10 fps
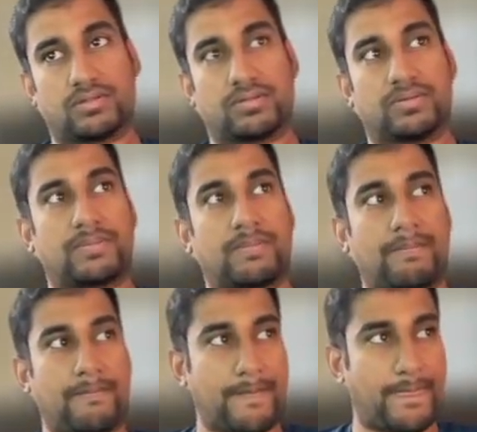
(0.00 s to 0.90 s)

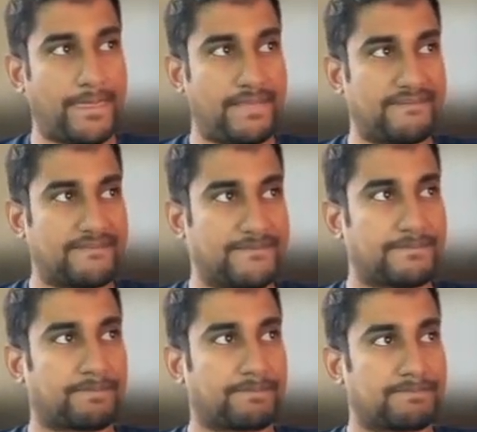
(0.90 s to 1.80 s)

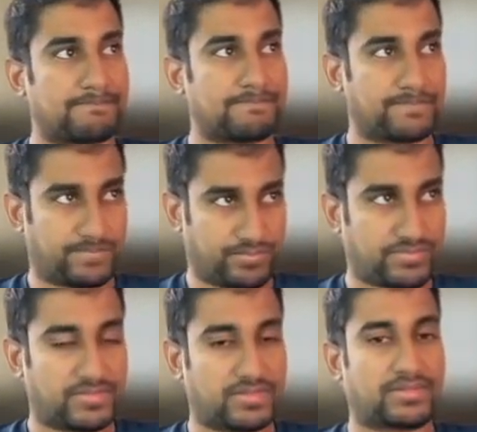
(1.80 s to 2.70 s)

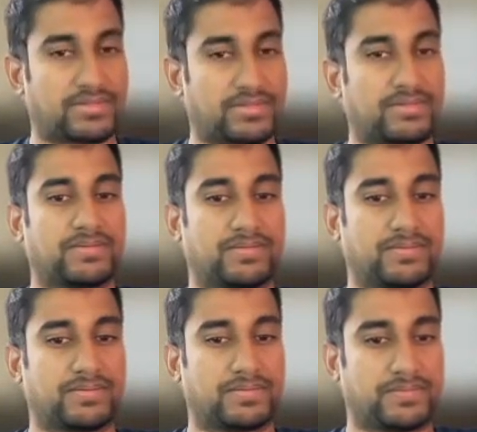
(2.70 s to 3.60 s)

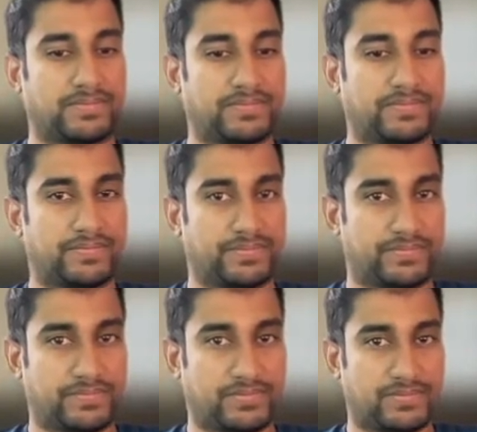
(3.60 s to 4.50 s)

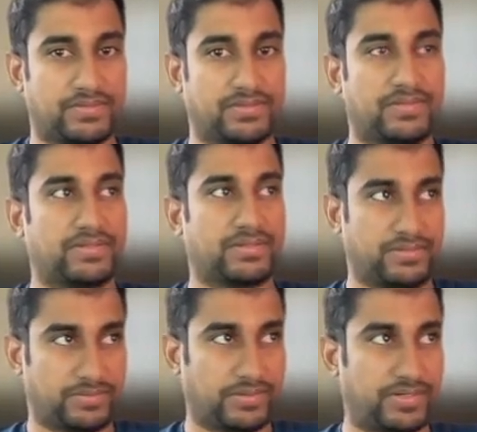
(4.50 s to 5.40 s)

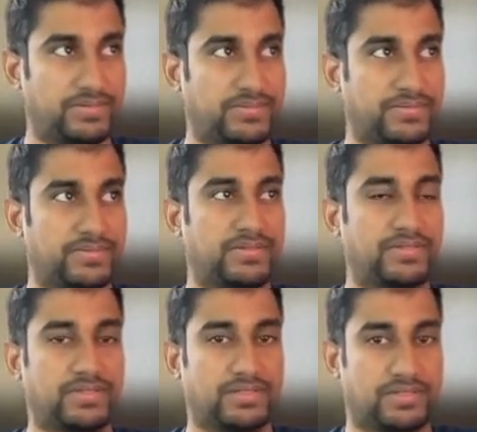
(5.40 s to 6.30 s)

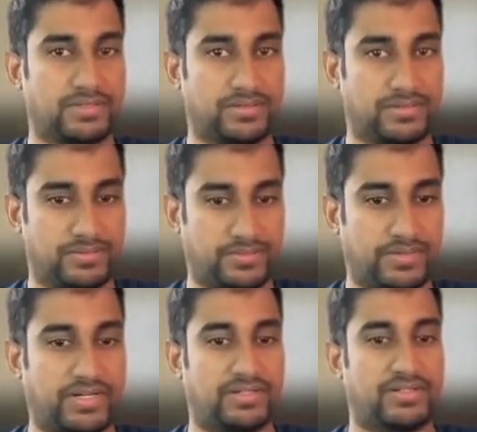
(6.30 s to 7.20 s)

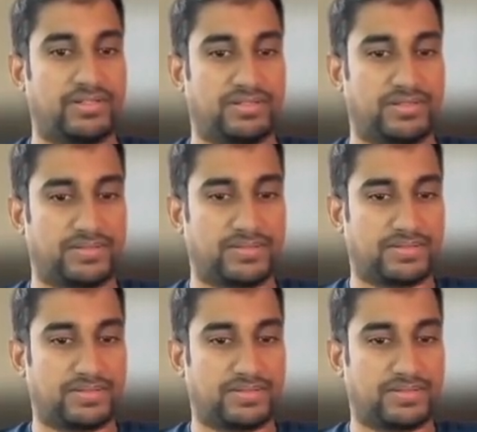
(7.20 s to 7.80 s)
(not speaking)